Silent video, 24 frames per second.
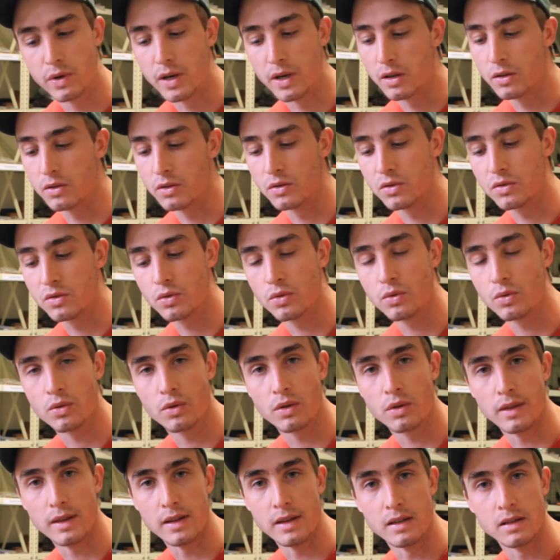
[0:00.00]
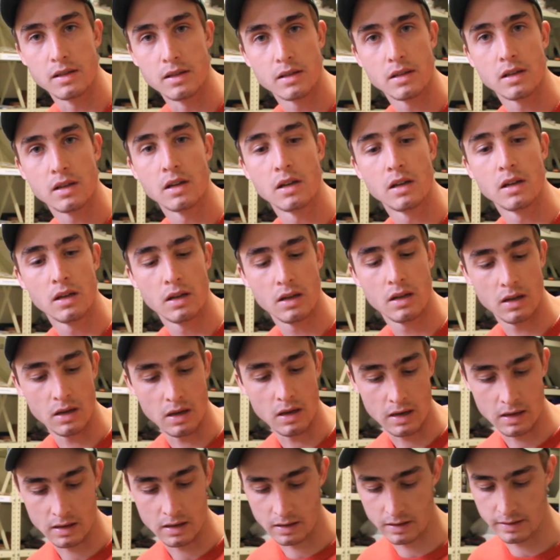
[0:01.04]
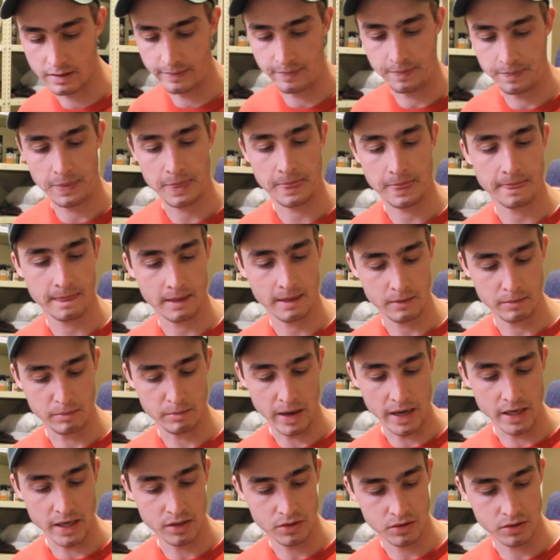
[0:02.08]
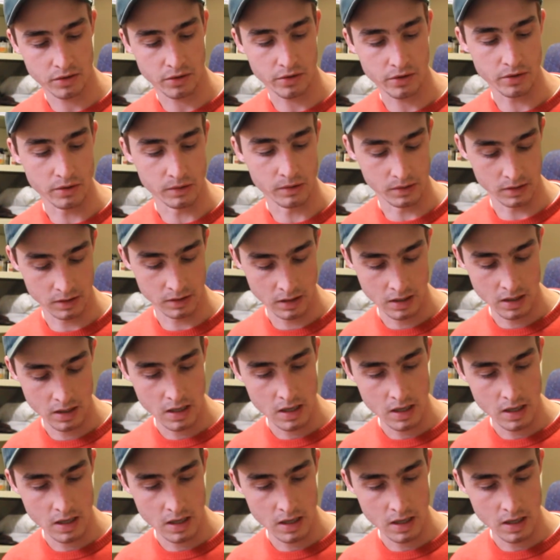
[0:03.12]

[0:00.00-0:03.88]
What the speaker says: we need to torque these base screws.